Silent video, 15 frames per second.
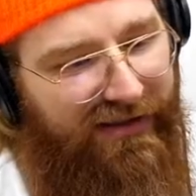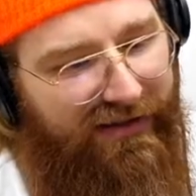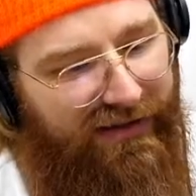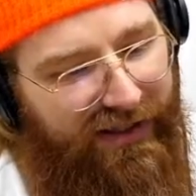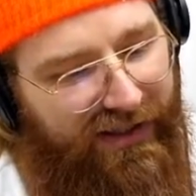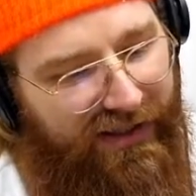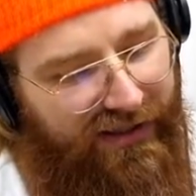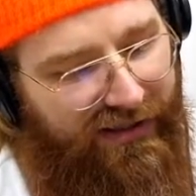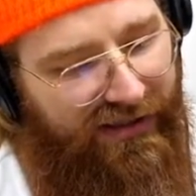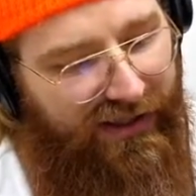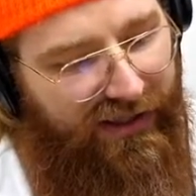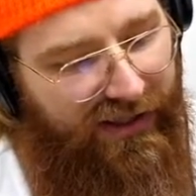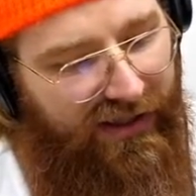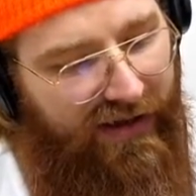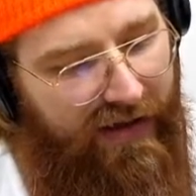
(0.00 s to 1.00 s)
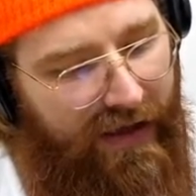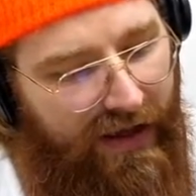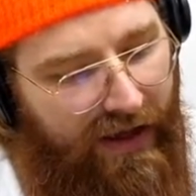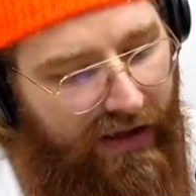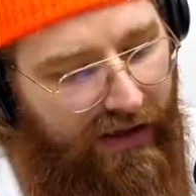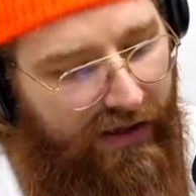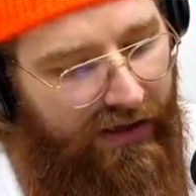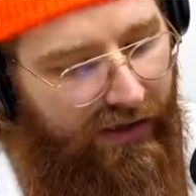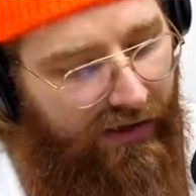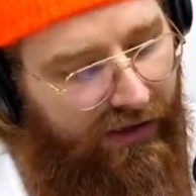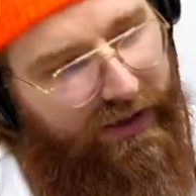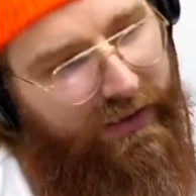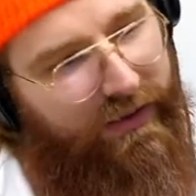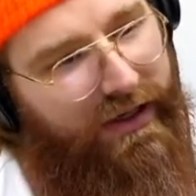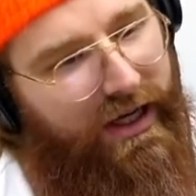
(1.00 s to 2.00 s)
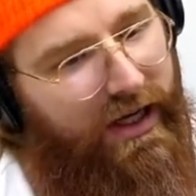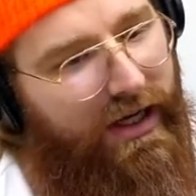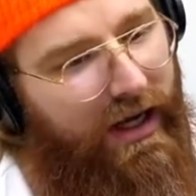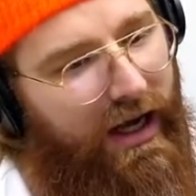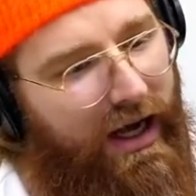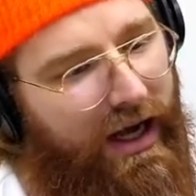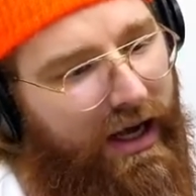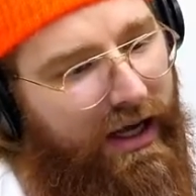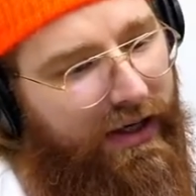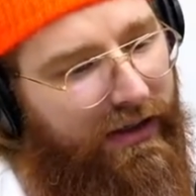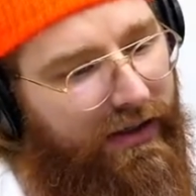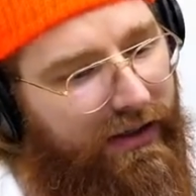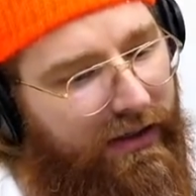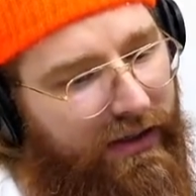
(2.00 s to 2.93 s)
And, like when I hired,